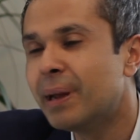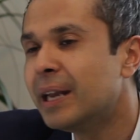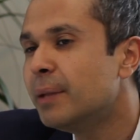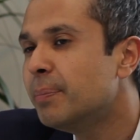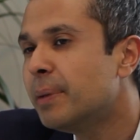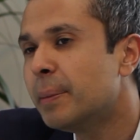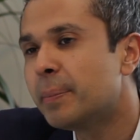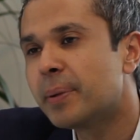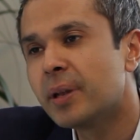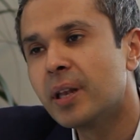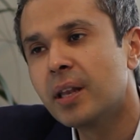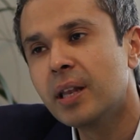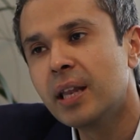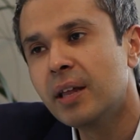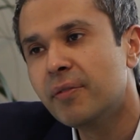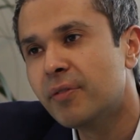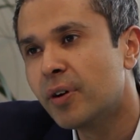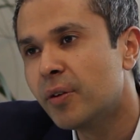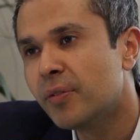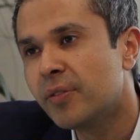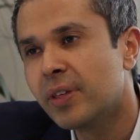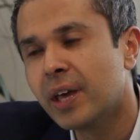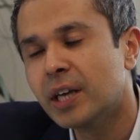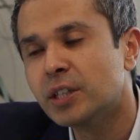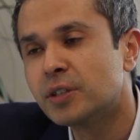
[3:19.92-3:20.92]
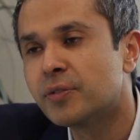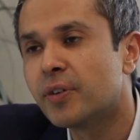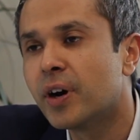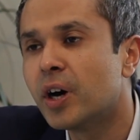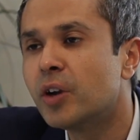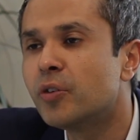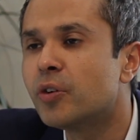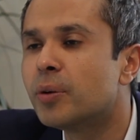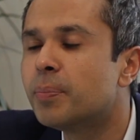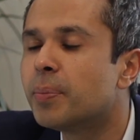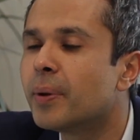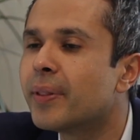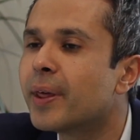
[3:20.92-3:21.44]
many people live over the age of
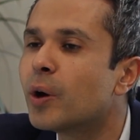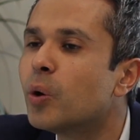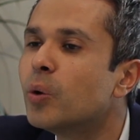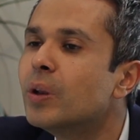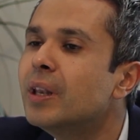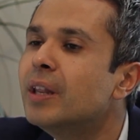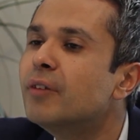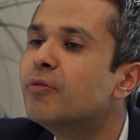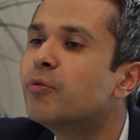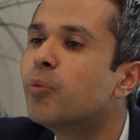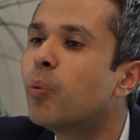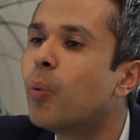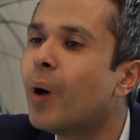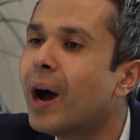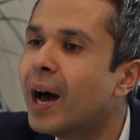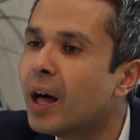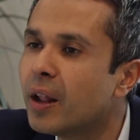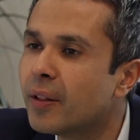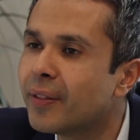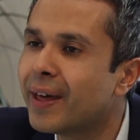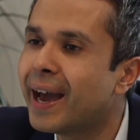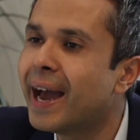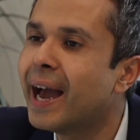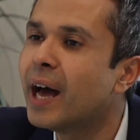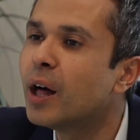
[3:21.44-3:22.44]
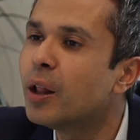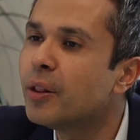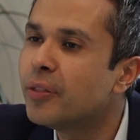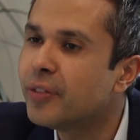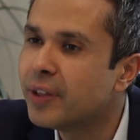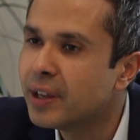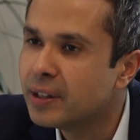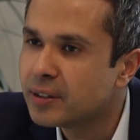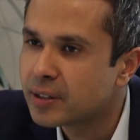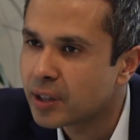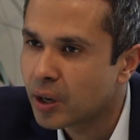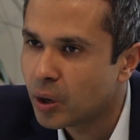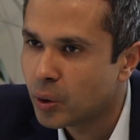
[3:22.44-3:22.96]
100, but they all live well, they're healthy
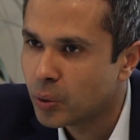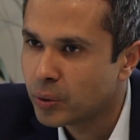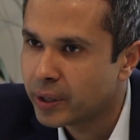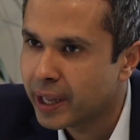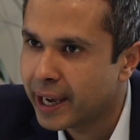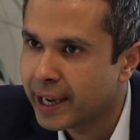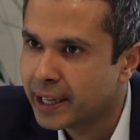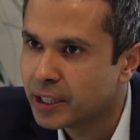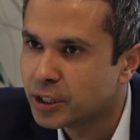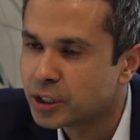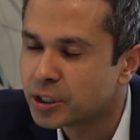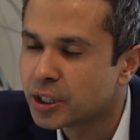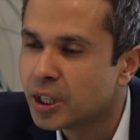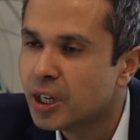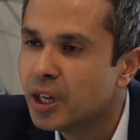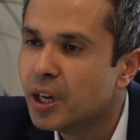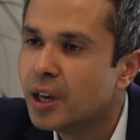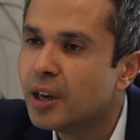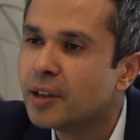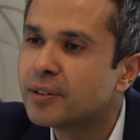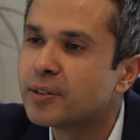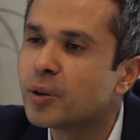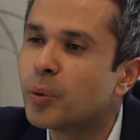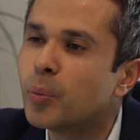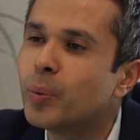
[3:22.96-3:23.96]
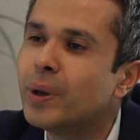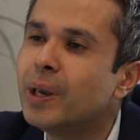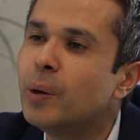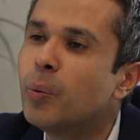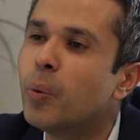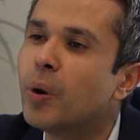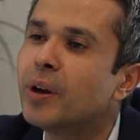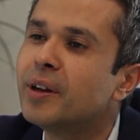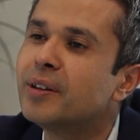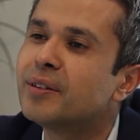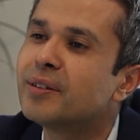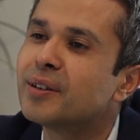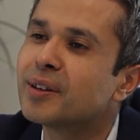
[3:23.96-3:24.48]
into old age. So we
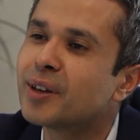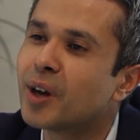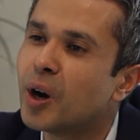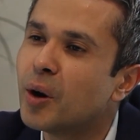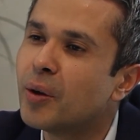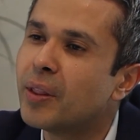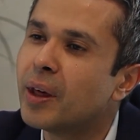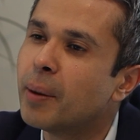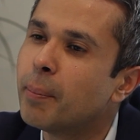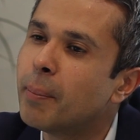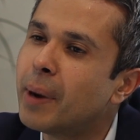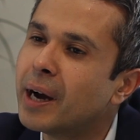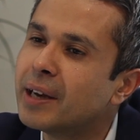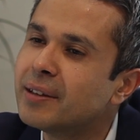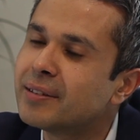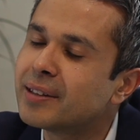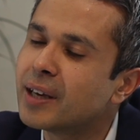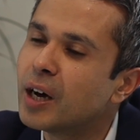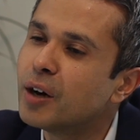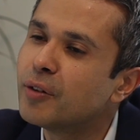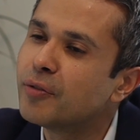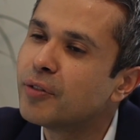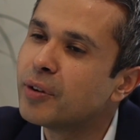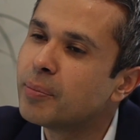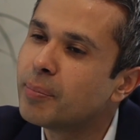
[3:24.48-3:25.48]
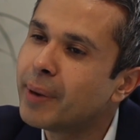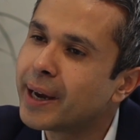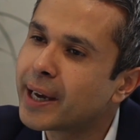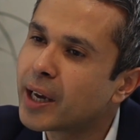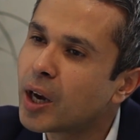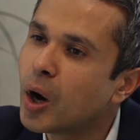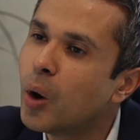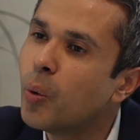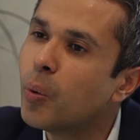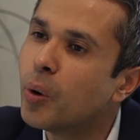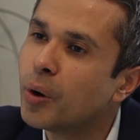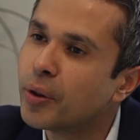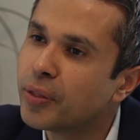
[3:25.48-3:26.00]
wanted to go there, myself and my
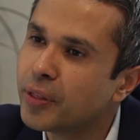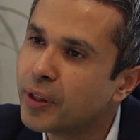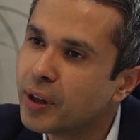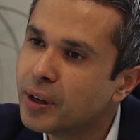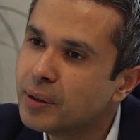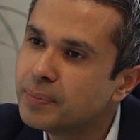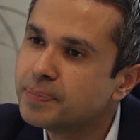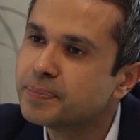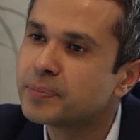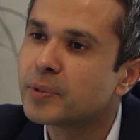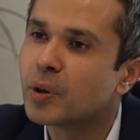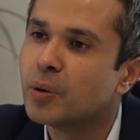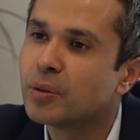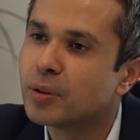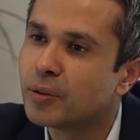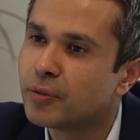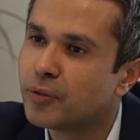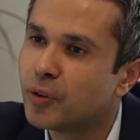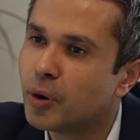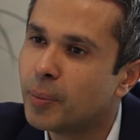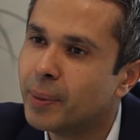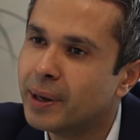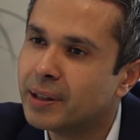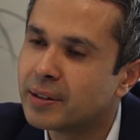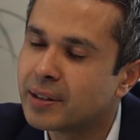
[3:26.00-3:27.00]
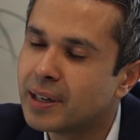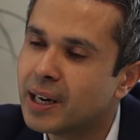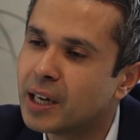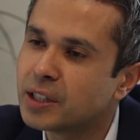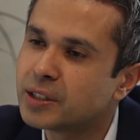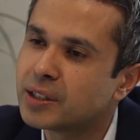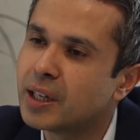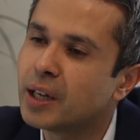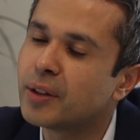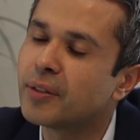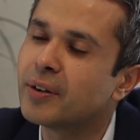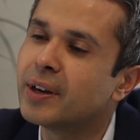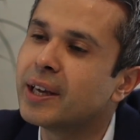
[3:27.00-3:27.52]
co-author, who's a former
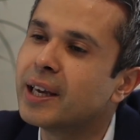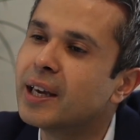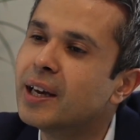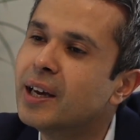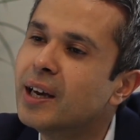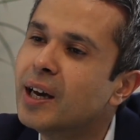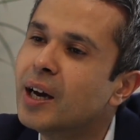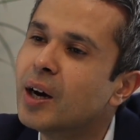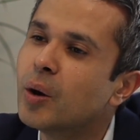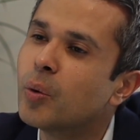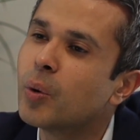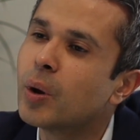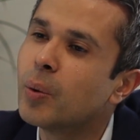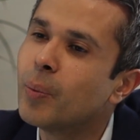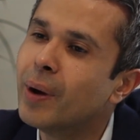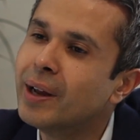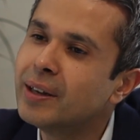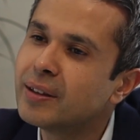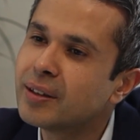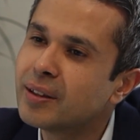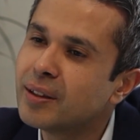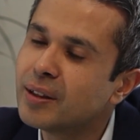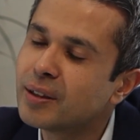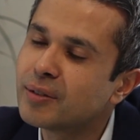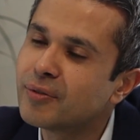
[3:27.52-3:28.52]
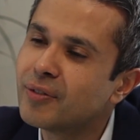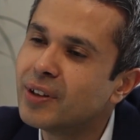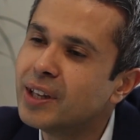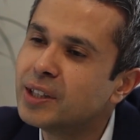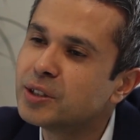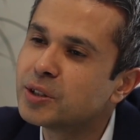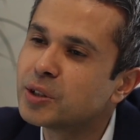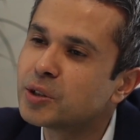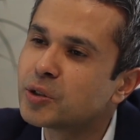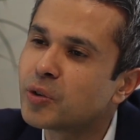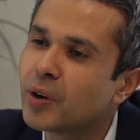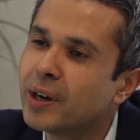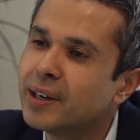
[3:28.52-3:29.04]
international athlete, we went to this village
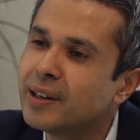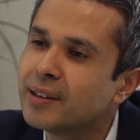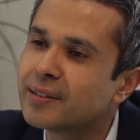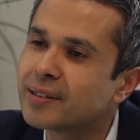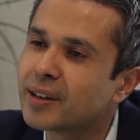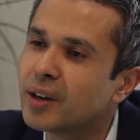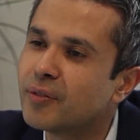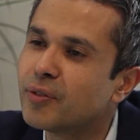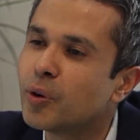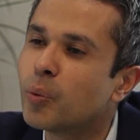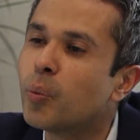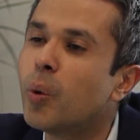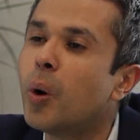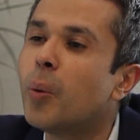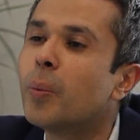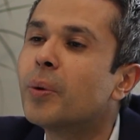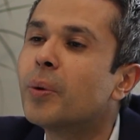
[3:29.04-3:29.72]
to try and discover what